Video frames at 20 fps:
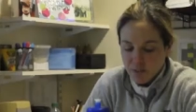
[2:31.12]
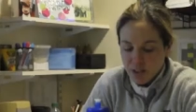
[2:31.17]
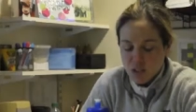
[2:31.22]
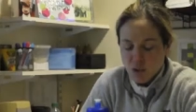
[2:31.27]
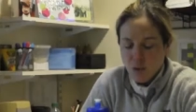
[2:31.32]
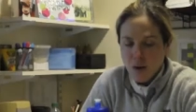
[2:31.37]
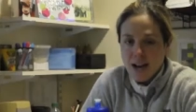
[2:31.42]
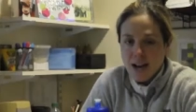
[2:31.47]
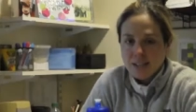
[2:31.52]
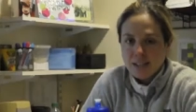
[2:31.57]

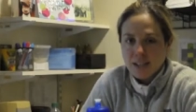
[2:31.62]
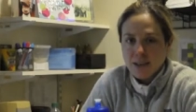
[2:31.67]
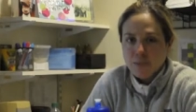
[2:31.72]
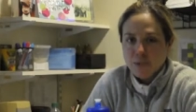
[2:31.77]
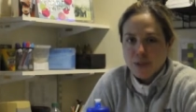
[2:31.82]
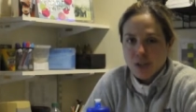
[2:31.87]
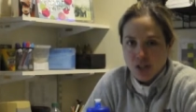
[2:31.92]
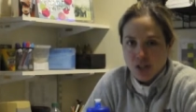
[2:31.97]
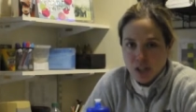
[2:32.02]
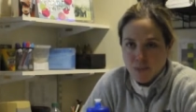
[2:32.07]
So as I'm
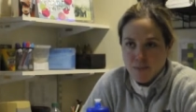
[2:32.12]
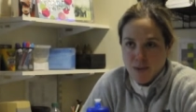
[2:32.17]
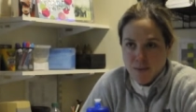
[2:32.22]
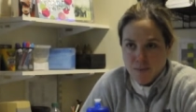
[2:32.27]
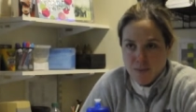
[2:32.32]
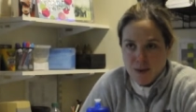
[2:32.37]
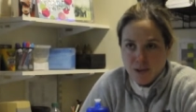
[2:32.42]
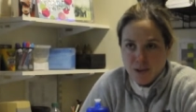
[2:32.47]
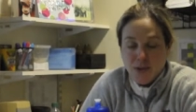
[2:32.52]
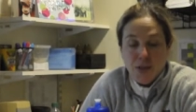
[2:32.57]
reaching my
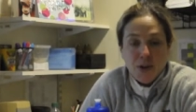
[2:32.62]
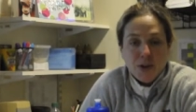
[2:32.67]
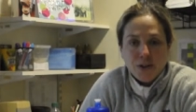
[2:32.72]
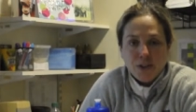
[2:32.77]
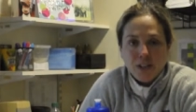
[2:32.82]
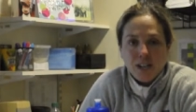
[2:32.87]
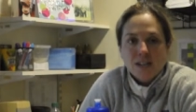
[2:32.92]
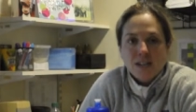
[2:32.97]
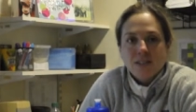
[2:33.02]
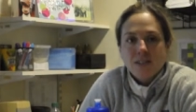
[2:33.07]

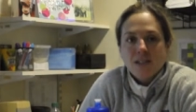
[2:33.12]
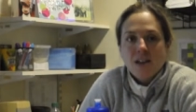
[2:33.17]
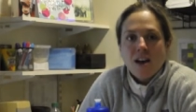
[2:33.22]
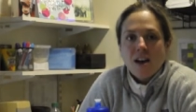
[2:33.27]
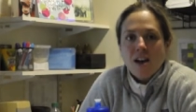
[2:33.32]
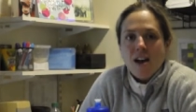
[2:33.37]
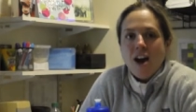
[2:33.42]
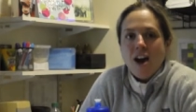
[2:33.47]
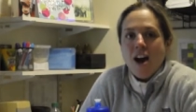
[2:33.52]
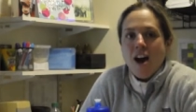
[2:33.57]
mid-30s,
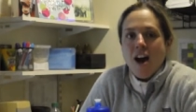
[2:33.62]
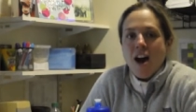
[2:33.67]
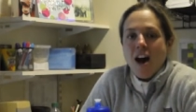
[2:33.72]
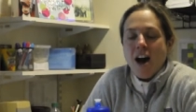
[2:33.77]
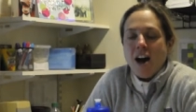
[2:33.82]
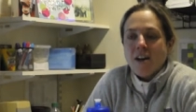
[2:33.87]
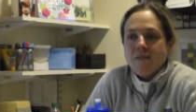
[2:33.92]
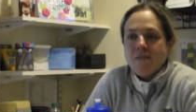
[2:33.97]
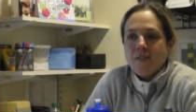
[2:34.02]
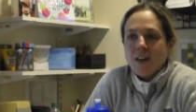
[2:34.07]

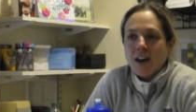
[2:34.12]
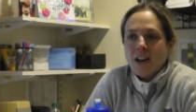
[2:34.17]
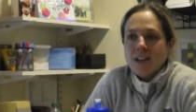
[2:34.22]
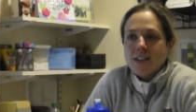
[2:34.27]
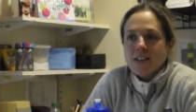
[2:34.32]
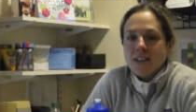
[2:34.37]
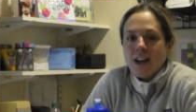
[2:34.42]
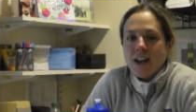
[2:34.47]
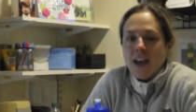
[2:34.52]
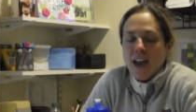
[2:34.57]
I
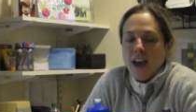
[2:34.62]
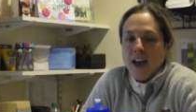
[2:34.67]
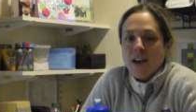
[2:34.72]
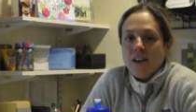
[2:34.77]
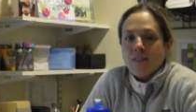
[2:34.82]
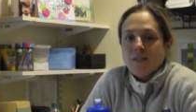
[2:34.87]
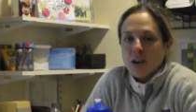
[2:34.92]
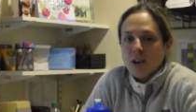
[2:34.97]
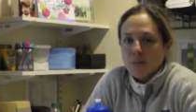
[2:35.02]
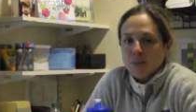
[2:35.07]
find that I
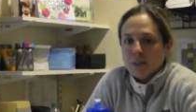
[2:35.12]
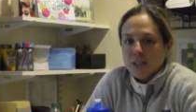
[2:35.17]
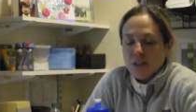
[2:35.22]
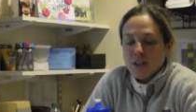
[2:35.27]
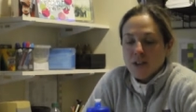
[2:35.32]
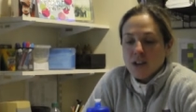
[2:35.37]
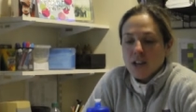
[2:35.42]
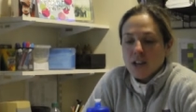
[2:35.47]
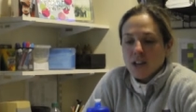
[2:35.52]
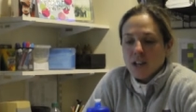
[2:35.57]
have a
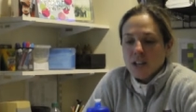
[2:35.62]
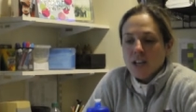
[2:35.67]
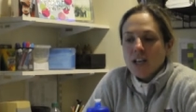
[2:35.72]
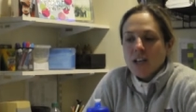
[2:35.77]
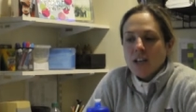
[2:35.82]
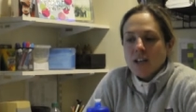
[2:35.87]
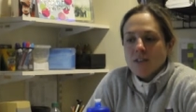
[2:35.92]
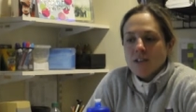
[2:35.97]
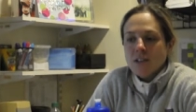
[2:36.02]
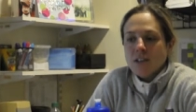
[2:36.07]
plethora
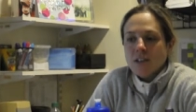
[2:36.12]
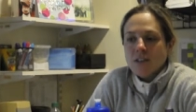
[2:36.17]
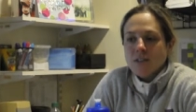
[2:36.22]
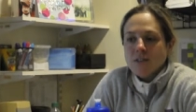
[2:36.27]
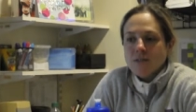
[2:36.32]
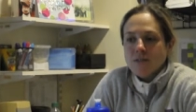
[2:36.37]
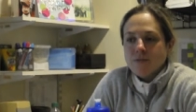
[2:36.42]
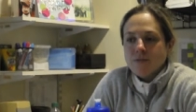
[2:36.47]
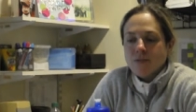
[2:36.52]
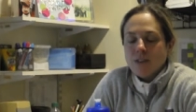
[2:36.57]

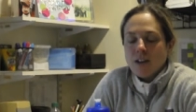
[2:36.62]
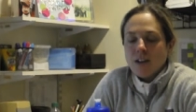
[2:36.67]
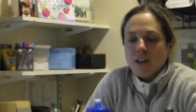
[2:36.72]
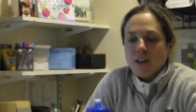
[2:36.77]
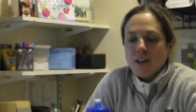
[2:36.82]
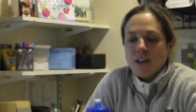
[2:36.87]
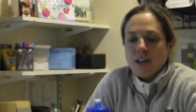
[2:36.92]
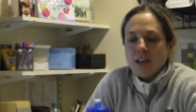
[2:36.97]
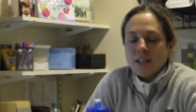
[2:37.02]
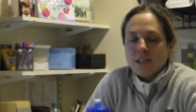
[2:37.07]
of
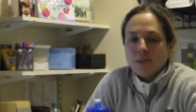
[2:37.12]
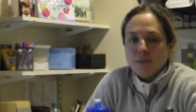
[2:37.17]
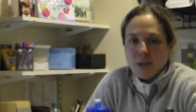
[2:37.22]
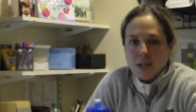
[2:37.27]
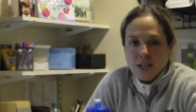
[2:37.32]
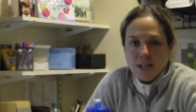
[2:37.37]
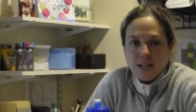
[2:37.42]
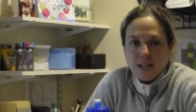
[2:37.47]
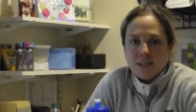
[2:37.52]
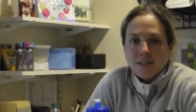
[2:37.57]

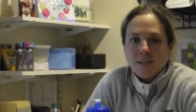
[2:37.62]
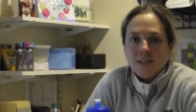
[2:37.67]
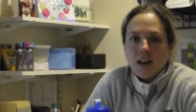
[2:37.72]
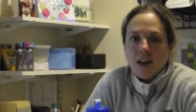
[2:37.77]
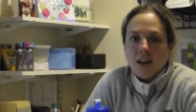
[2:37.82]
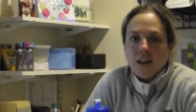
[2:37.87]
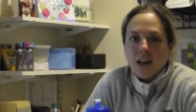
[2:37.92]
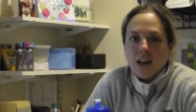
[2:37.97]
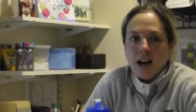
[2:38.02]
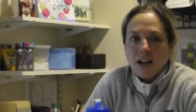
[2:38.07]
experience
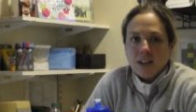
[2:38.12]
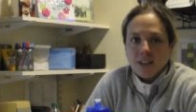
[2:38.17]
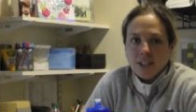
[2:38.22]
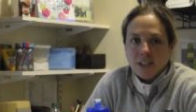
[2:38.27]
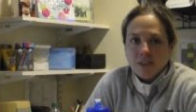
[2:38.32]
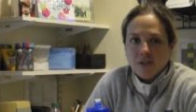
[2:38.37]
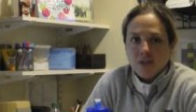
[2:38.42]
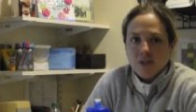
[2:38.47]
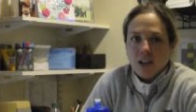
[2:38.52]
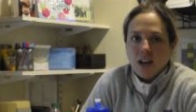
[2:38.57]
and
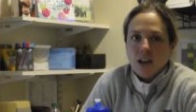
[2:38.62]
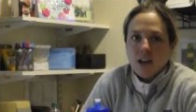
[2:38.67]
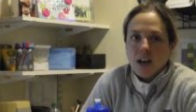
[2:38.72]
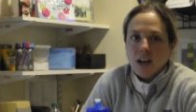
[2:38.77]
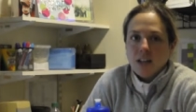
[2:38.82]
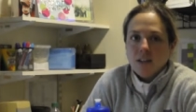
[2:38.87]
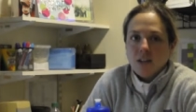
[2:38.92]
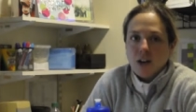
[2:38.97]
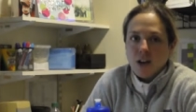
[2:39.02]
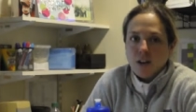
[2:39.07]
knowledge and
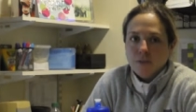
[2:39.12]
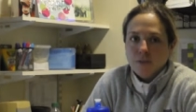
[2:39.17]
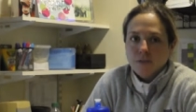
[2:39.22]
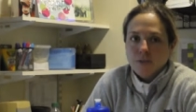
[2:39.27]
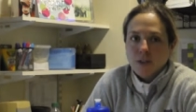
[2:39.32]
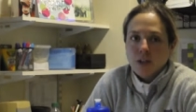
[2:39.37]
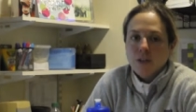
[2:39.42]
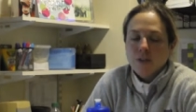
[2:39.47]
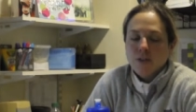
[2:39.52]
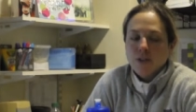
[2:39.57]
I love
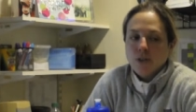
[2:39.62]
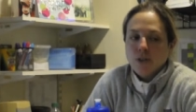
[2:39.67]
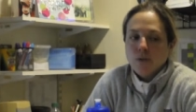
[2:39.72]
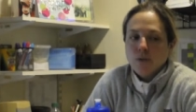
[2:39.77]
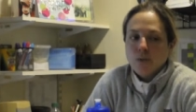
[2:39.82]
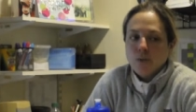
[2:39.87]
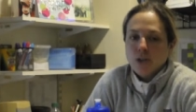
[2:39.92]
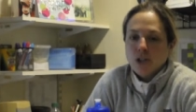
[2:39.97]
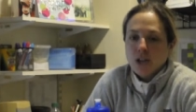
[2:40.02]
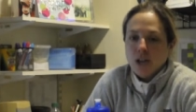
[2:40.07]

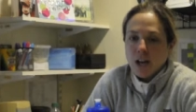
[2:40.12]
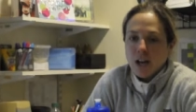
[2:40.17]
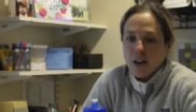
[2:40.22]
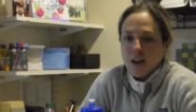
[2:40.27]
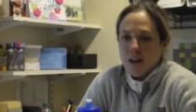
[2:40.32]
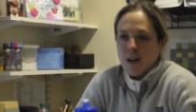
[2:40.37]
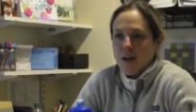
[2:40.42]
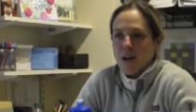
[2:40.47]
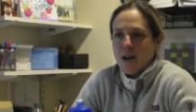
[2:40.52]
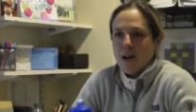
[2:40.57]
to share
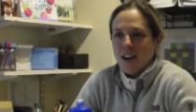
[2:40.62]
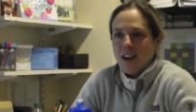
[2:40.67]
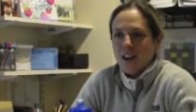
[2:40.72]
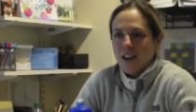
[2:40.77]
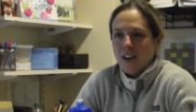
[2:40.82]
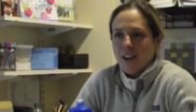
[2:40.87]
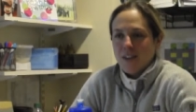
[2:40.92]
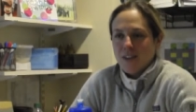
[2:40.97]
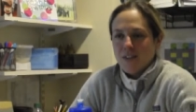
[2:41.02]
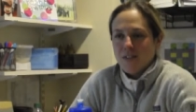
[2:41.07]
it. The
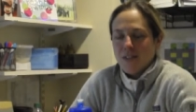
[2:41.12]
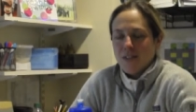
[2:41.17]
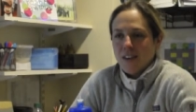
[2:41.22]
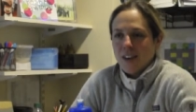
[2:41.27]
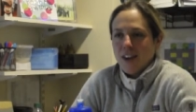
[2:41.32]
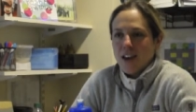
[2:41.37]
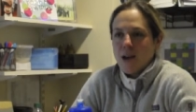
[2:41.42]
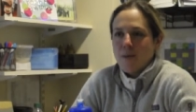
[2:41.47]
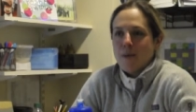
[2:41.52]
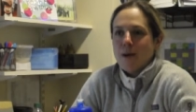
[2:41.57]
least favorite
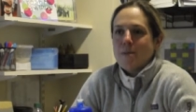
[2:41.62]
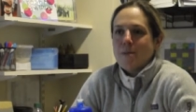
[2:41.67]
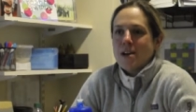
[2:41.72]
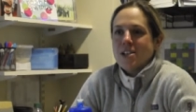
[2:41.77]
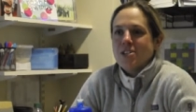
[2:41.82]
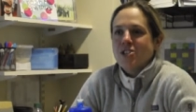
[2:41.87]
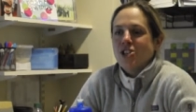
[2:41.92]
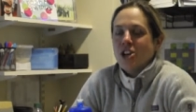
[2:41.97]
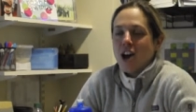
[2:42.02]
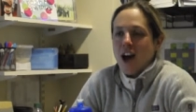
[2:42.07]
thing about
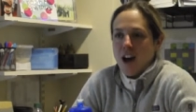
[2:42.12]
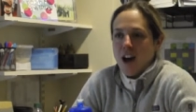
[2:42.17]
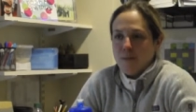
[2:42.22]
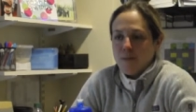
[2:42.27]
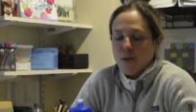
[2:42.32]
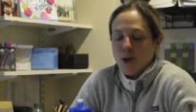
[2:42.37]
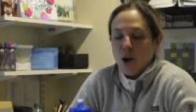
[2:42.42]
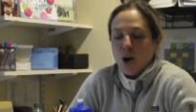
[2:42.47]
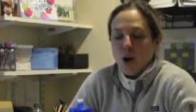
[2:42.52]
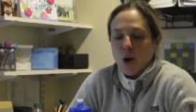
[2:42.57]
my
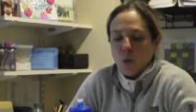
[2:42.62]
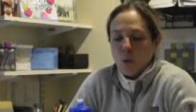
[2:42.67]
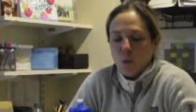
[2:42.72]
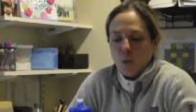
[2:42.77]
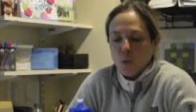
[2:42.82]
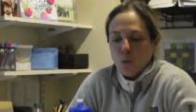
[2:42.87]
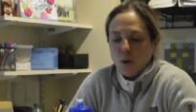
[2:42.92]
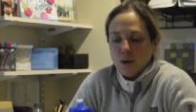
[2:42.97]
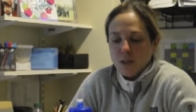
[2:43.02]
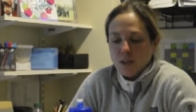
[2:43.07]
job
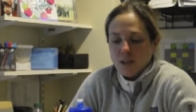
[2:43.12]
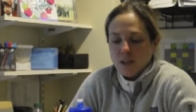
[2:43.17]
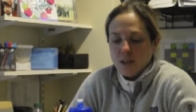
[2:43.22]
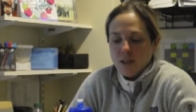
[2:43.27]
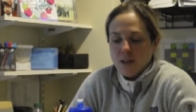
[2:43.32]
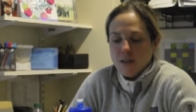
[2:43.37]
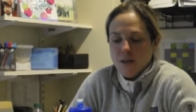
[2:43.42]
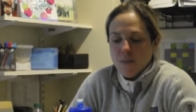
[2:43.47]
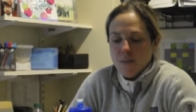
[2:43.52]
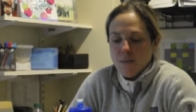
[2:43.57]
would
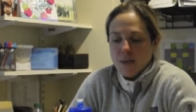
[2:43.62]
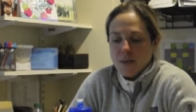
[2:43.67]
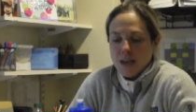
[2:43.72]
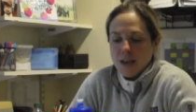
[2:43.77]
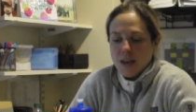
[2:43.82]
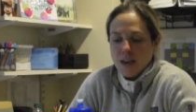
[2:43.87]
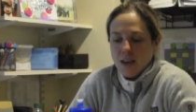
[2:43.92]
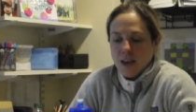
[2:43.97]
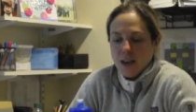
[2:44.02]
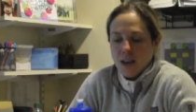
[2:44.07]

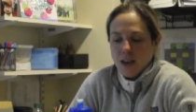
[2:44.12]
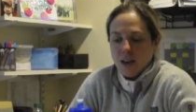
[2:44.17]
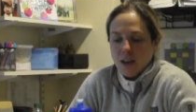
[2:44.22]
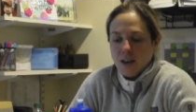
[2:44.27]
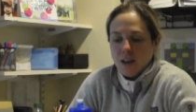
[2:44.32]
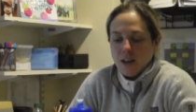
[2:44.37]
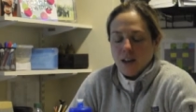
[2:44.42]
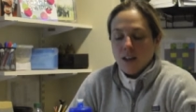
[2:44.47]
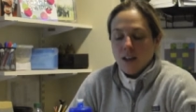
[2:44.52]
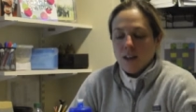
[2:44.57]
be
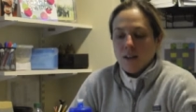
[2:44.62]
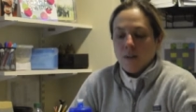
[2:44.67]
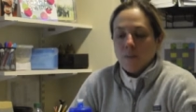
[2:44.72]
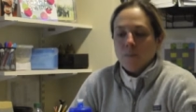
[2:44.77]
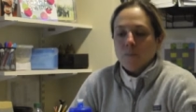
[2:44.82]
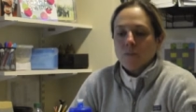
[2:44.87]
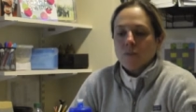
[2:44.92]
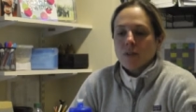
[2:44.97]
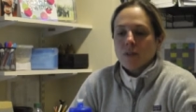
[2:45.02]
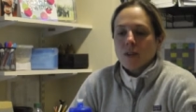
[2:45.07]

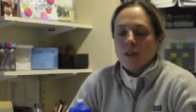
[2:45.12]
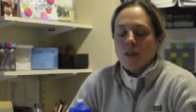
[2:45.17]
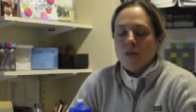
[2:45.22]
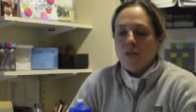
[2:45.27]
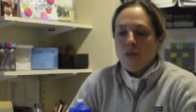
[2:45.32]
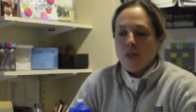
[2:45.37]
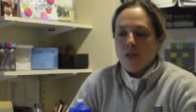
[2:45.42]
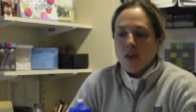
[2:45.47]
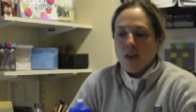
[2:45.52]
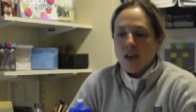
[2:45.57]

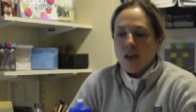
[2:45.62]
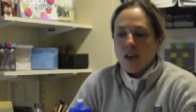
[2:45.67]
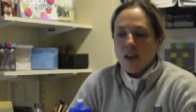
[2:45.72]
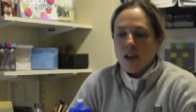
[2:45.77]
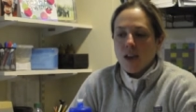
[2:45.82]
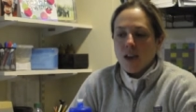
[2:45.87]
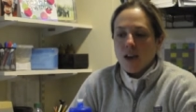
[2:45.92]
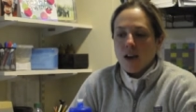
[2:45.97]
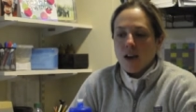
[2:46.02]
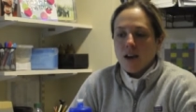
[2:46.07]

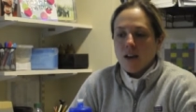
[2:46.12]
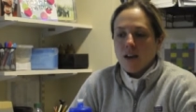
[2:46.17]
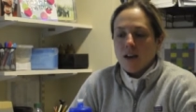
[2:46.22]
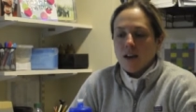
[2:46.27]
the